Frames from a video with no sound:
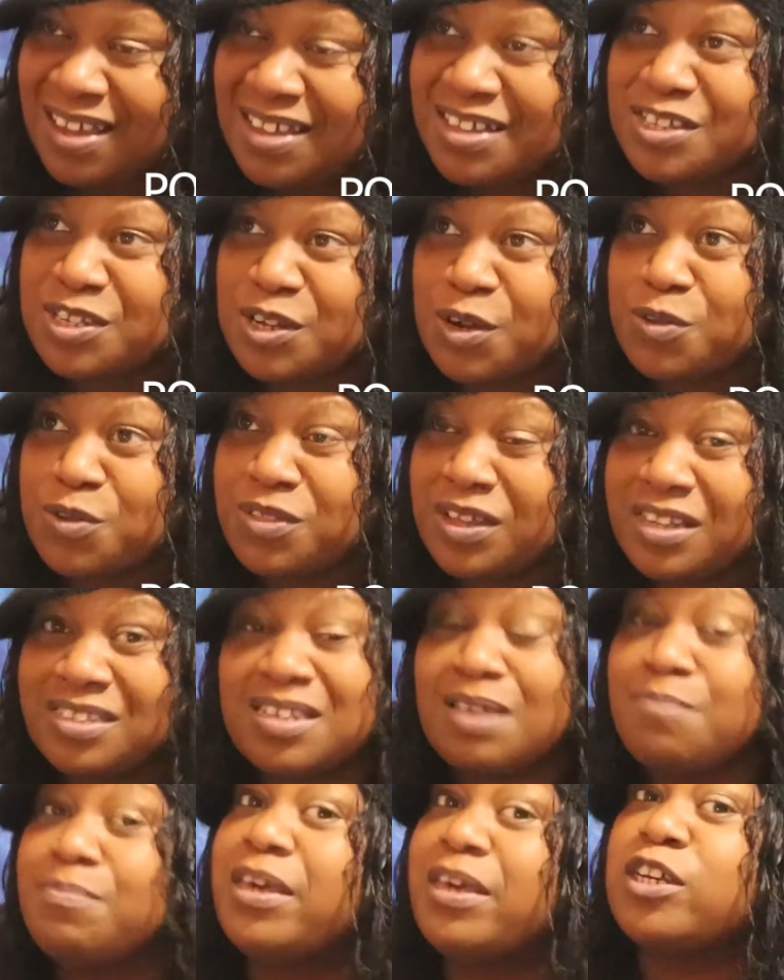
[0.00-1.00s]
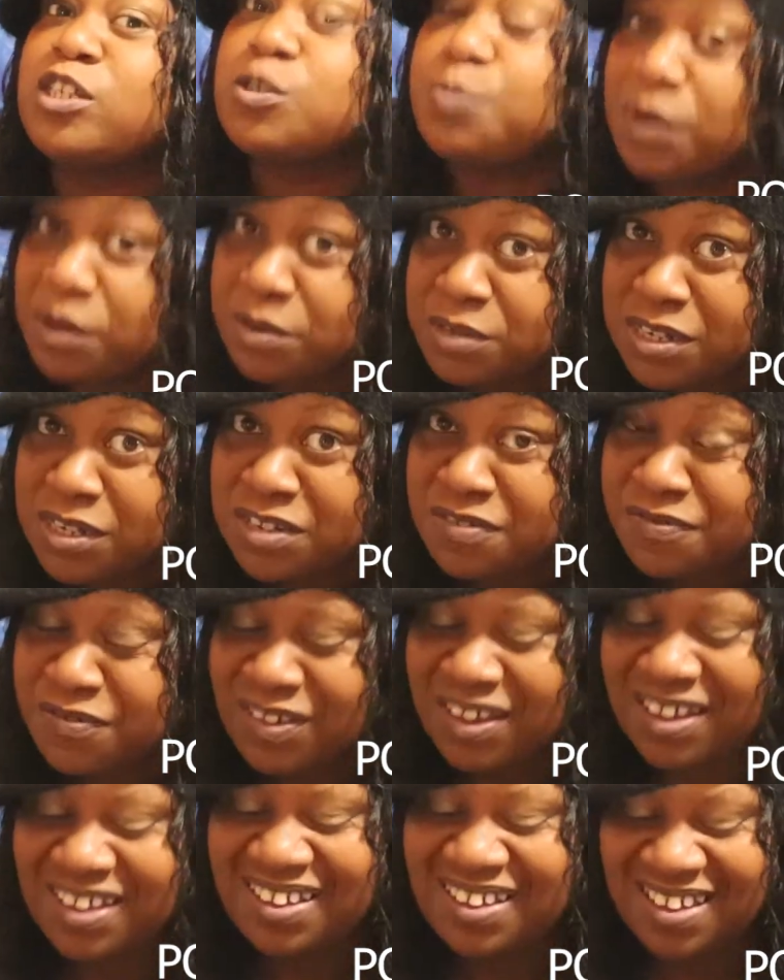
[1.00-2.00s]
so things can be explosive.
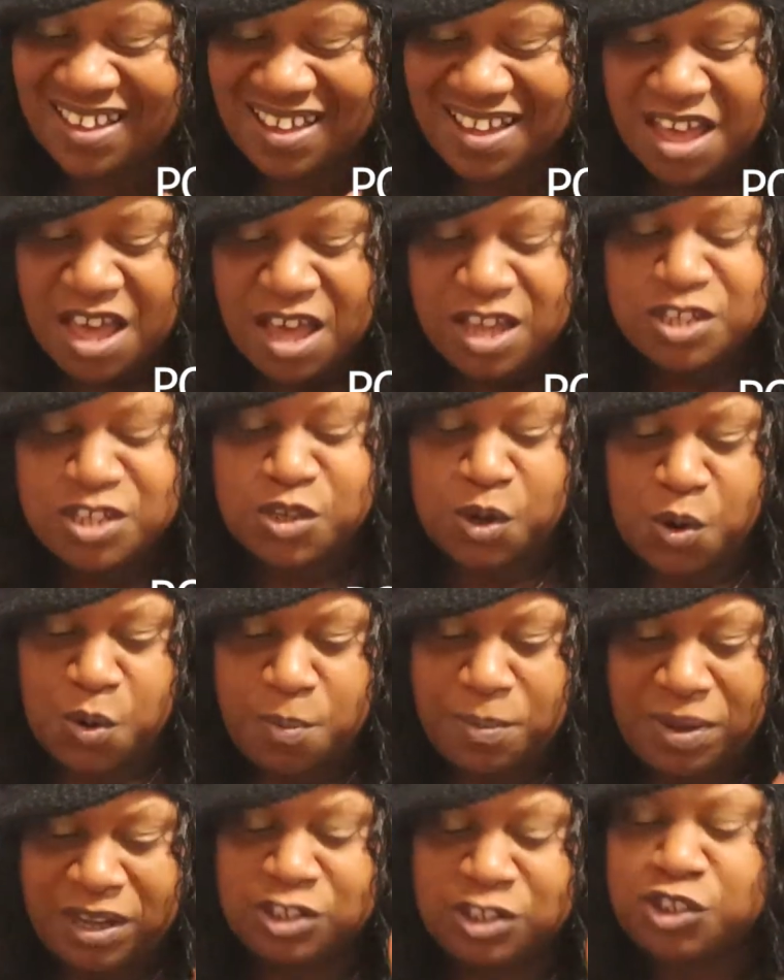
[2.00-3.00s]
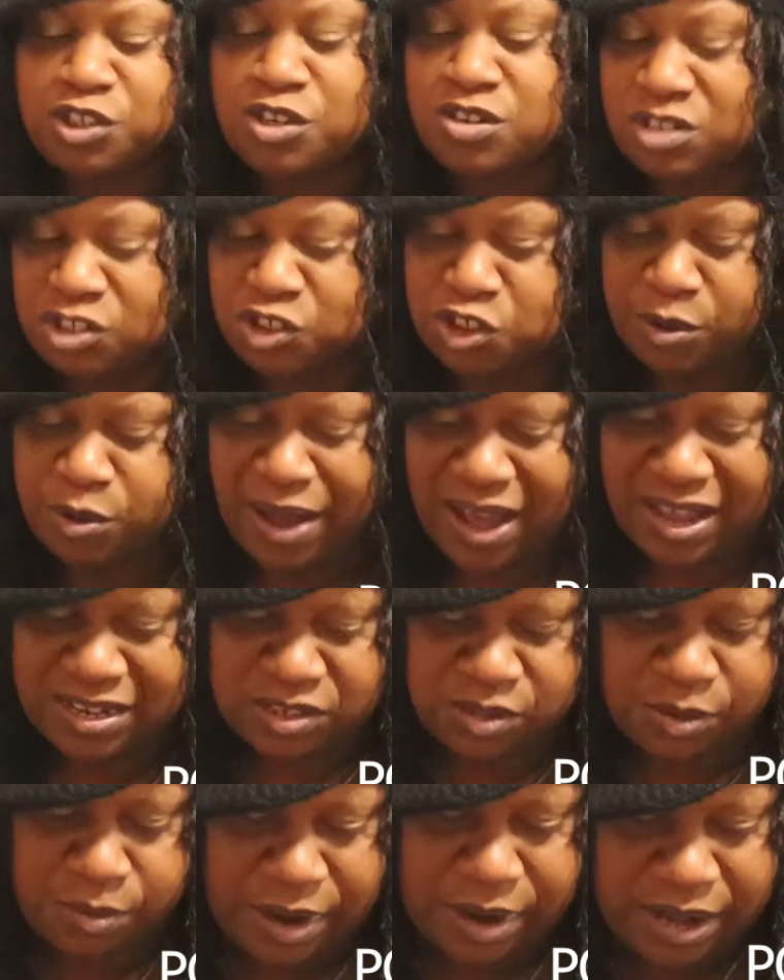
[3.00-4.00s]
So make sure that you
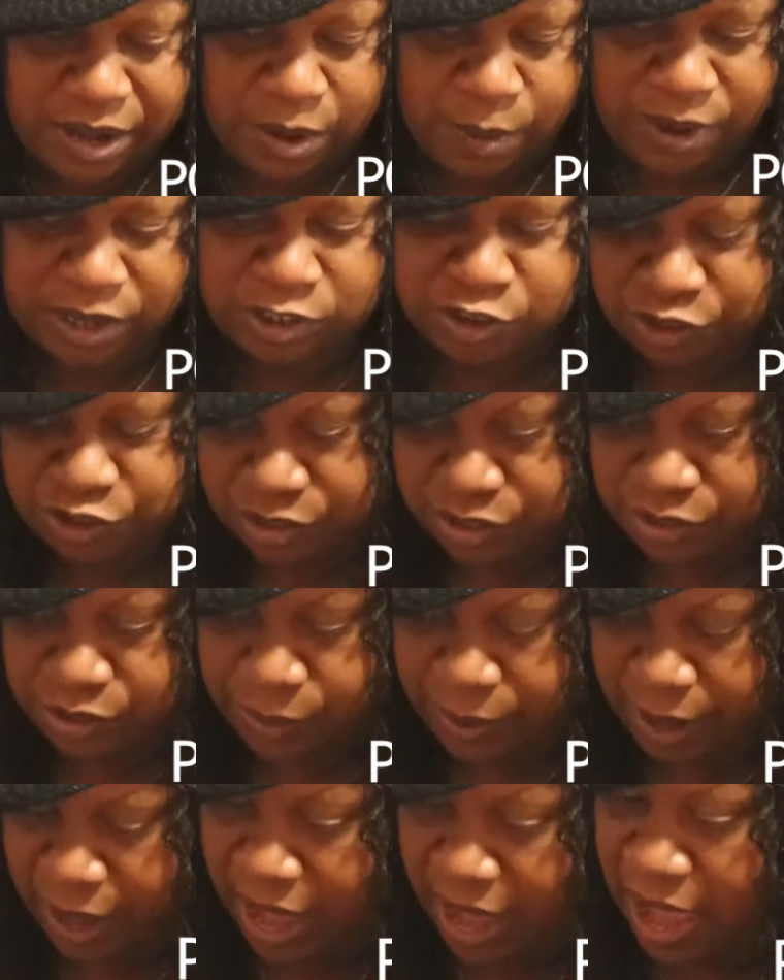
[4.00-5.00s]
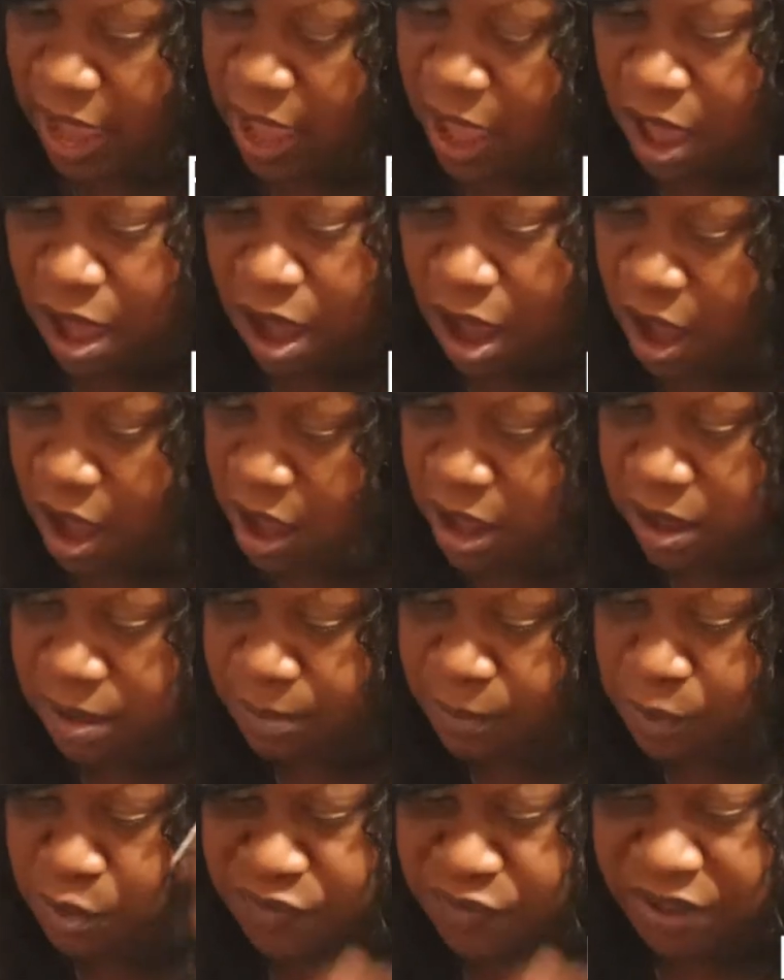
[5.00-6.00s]
ask the right questions, okay?
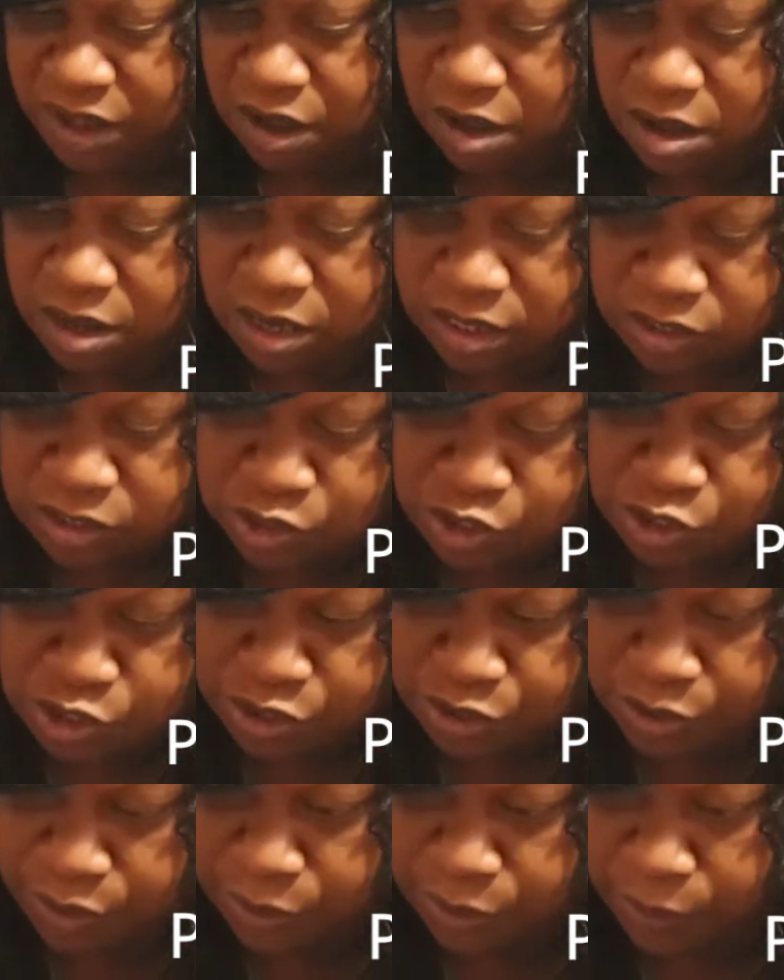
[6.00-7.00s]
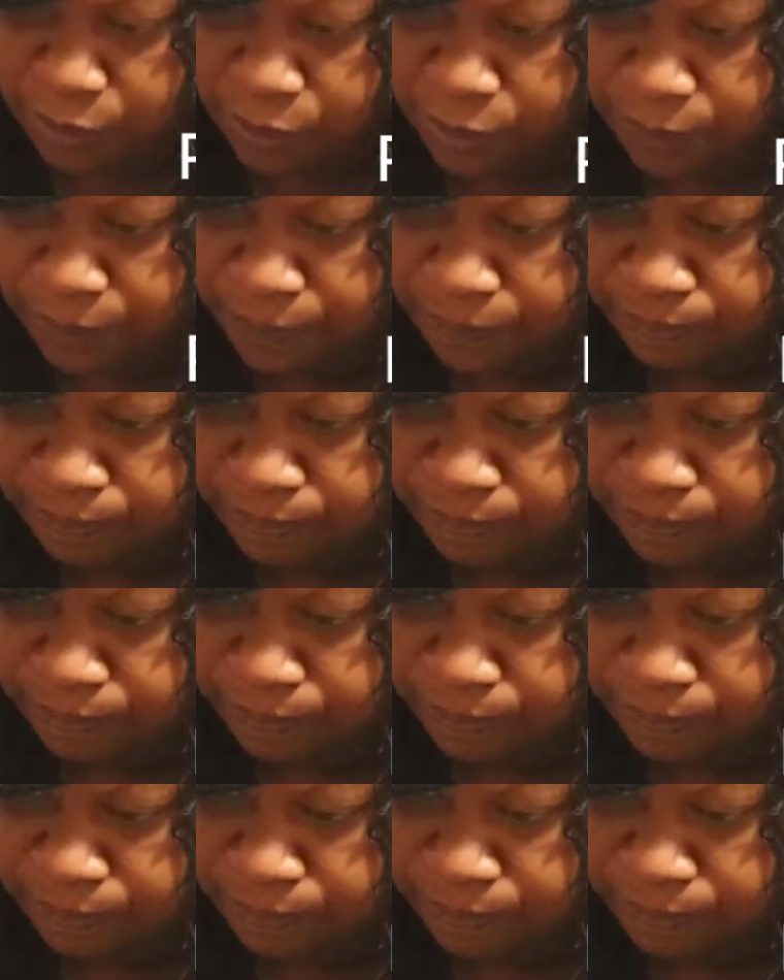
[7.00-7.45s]
Moving on to...